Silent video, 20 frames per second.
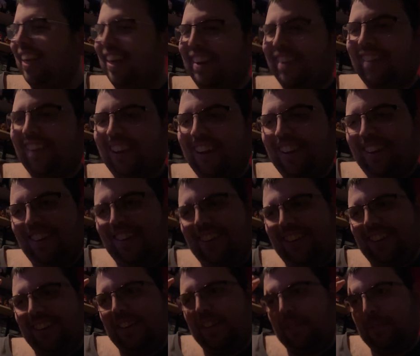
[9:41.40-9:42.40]
So...
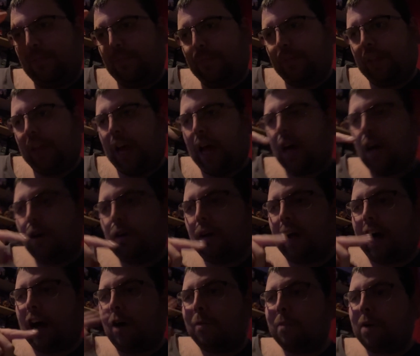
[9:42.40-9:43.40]
Now,
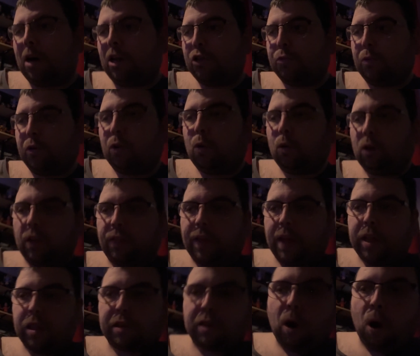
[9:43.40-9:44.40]
how much would all of
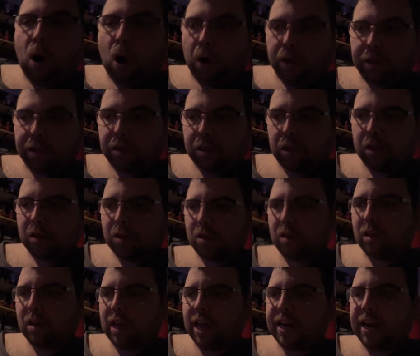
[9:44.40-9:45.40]
this cost
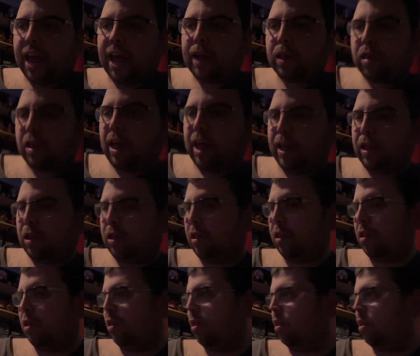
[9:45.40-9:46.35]
in excess?